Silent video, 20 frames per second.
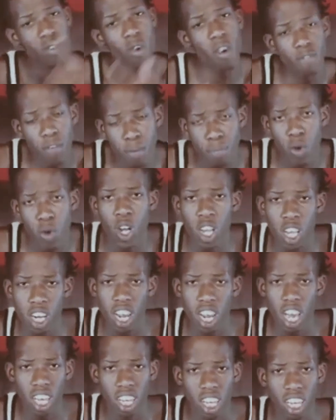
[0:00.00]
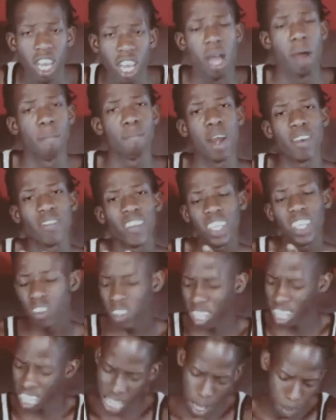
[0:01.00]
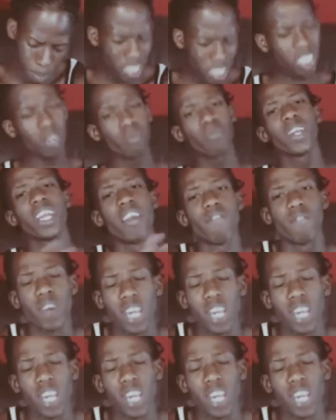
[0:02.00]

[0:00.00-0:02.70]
then you have to breathe. Married to the game, I should